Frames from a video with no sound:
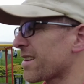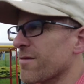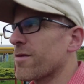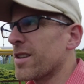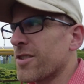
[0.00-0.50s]

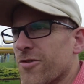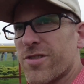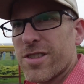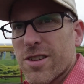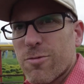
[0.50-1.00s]
of
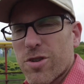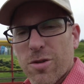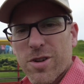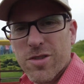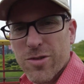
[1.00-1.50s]
interesting that we're
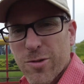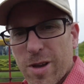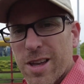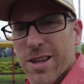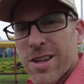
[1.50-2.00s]
going to
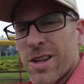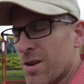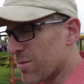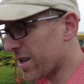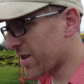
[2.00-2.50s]
a
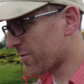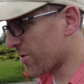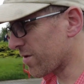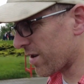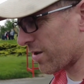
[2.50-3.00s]
place
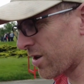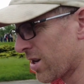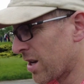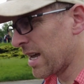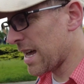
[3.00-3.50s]
where they
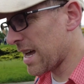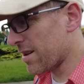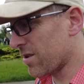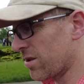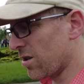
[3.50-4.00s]

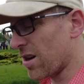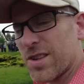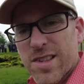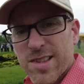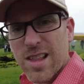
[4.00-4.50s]
had all
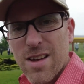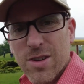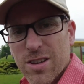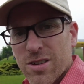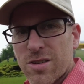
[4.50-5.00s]
these
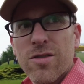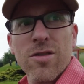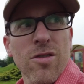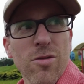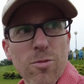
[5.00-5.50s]
Slavic
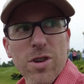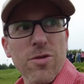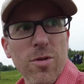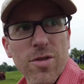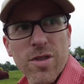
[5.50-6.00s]

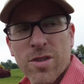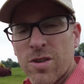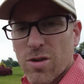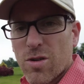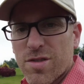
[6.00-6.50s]
rituals,
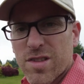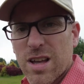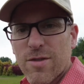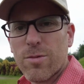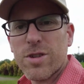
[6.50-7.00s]
old
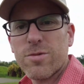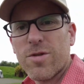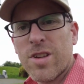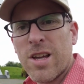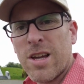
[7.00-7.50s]
Slavic
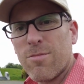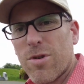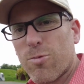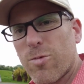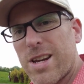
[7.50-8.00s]
rituals,
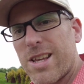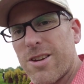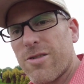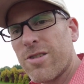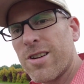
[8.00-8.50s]
but right
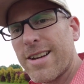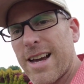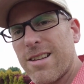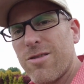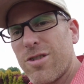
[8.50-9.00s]
here,
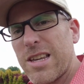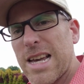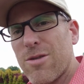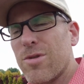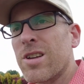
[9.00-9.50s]
kind of looking
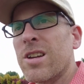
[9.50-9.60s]
out